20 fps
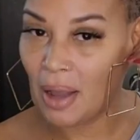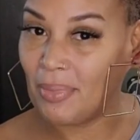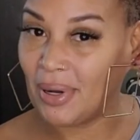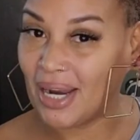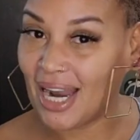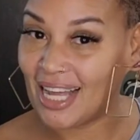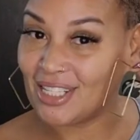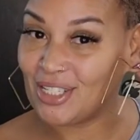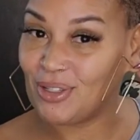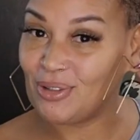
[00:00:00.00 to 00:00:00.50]

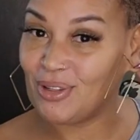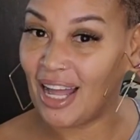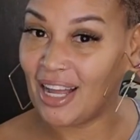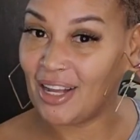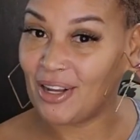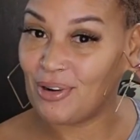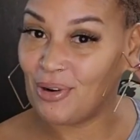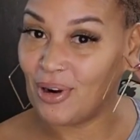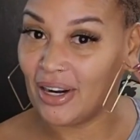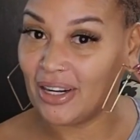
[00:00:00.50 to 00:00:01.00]
But I do
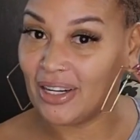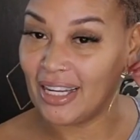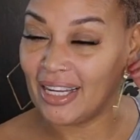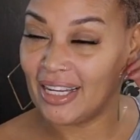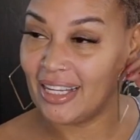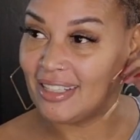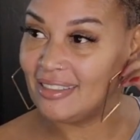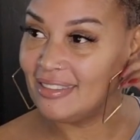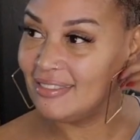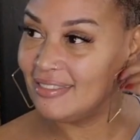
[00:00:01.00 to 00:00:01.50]
like
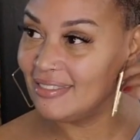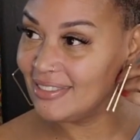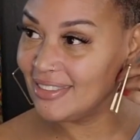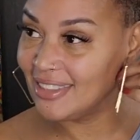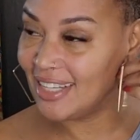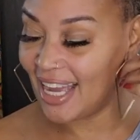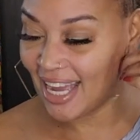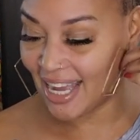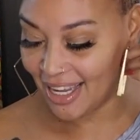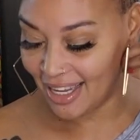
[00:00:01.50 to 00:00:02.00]
Courtney,
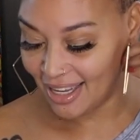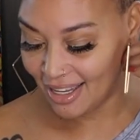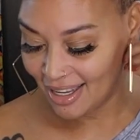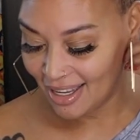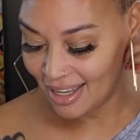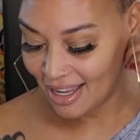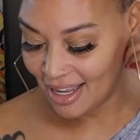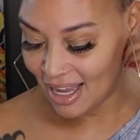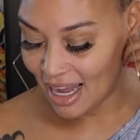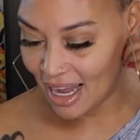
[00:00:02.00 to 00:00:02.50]
okay?
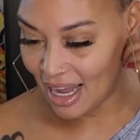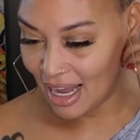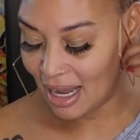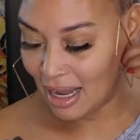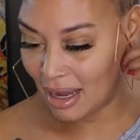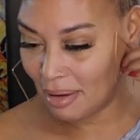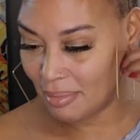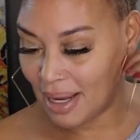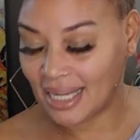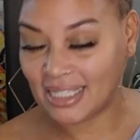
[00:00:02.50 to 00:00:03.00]

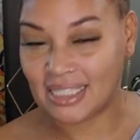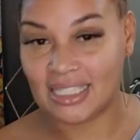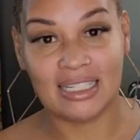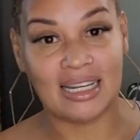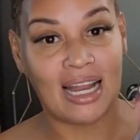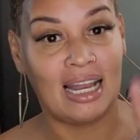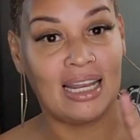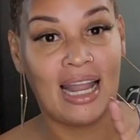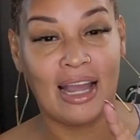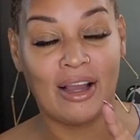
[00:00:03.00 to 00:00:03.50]
Um, I did
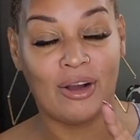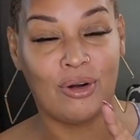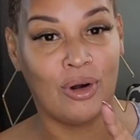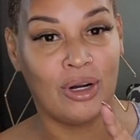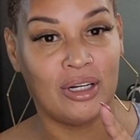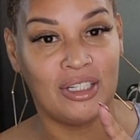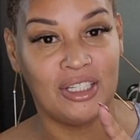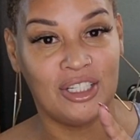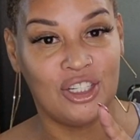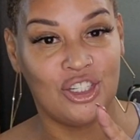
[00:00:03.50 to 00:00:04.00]
not like
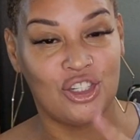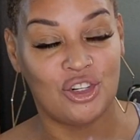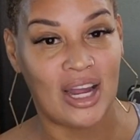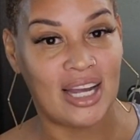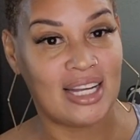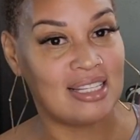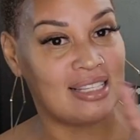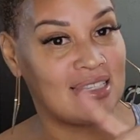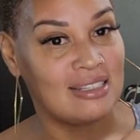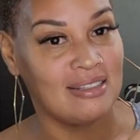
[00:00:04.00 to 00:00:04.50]
Courtney's
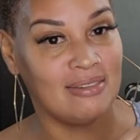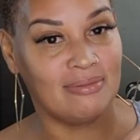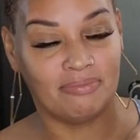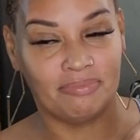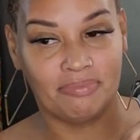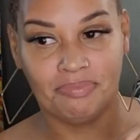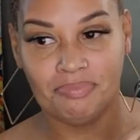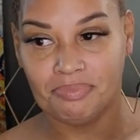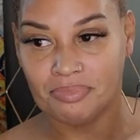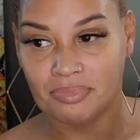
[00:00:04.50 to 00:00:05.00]
dress.
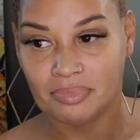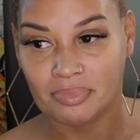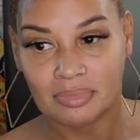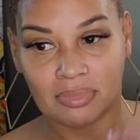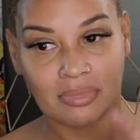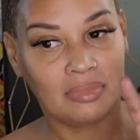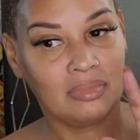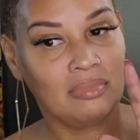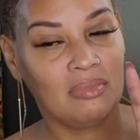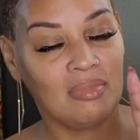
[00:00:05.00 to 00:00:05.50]

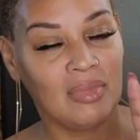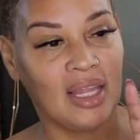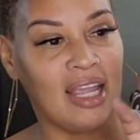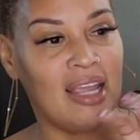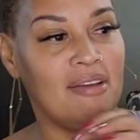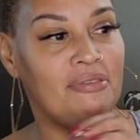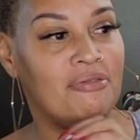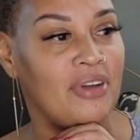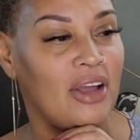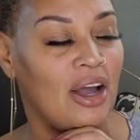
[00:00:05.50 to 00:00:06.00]

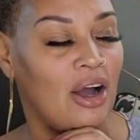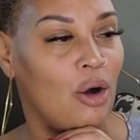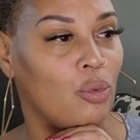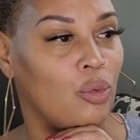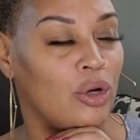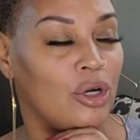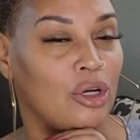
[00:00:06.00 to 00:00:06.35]
It felt